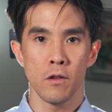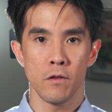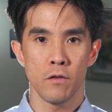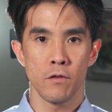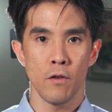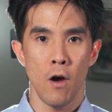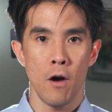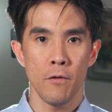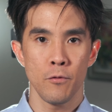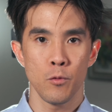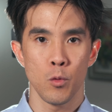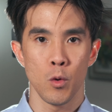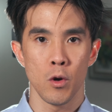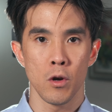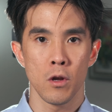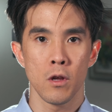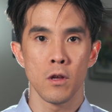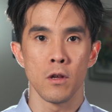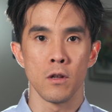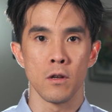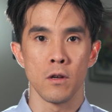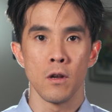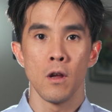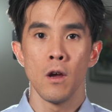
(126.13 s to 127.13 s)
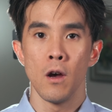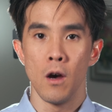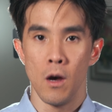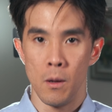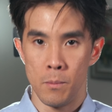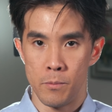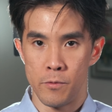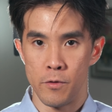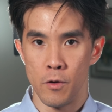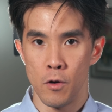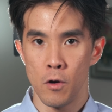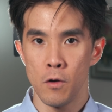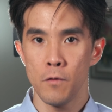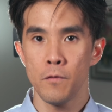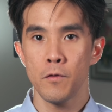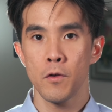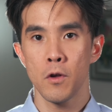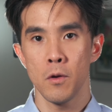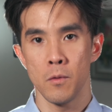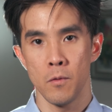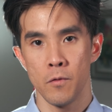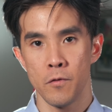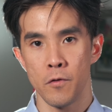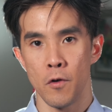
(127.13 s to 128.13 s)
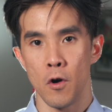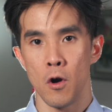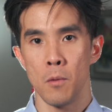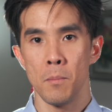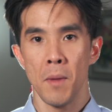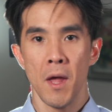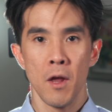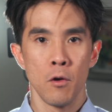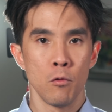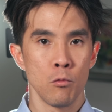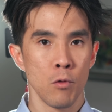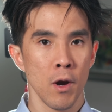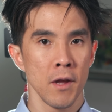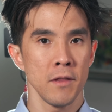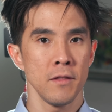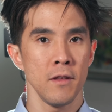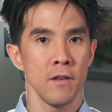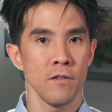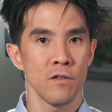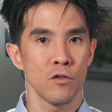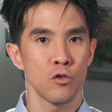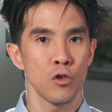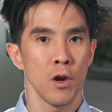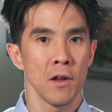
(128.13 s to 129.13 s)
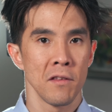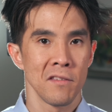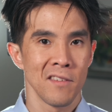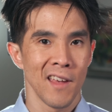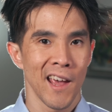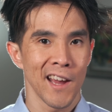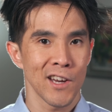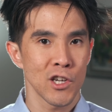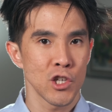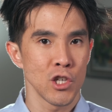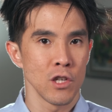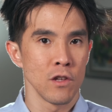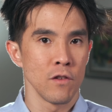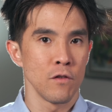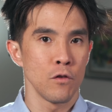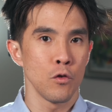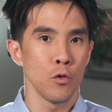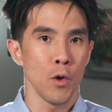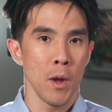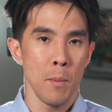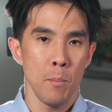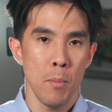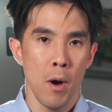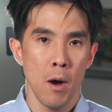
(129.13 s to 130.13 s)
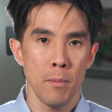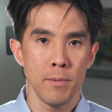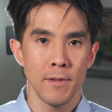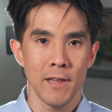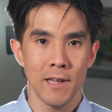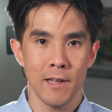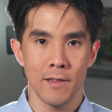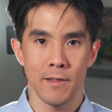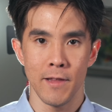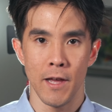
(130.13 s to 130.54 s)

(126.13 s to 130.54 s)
the software can observe, confirm, and write these transactions to a public